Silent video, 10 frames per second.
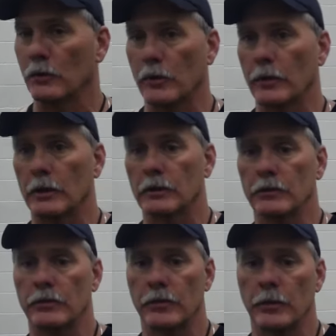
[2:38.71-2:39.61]
from
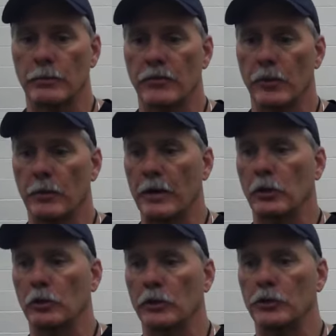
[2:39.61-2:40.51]
the
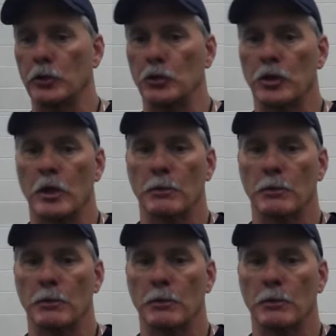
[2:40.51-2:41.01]
medical issues.